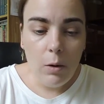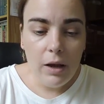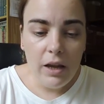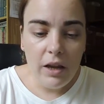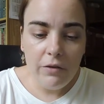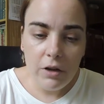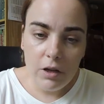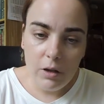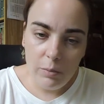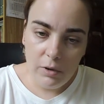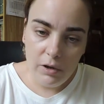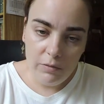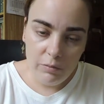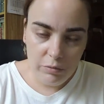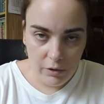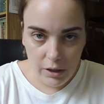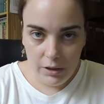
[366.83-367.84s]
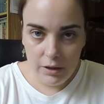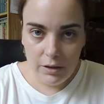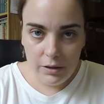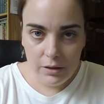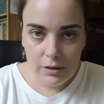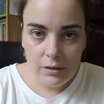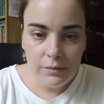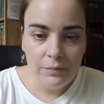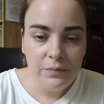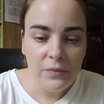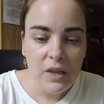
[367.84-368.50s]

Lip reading: I have a couple of products.